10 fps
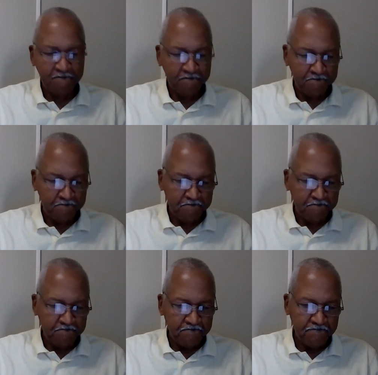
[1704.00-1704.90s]

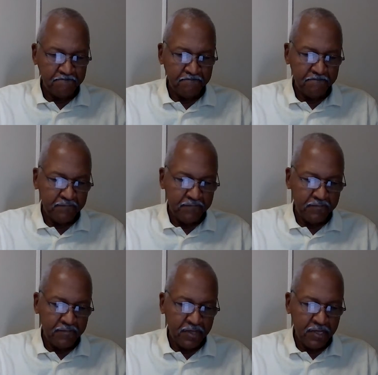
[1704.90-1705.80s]

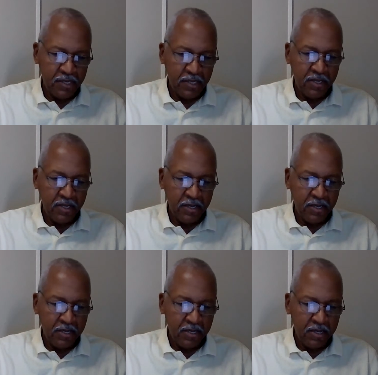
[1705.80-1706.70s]

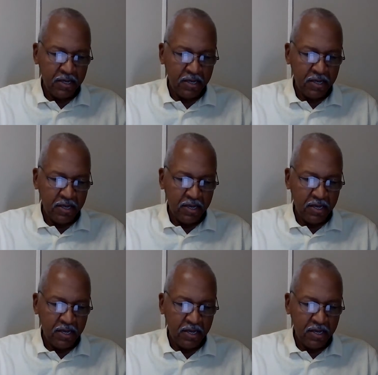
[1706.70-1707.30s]
Nothing is said.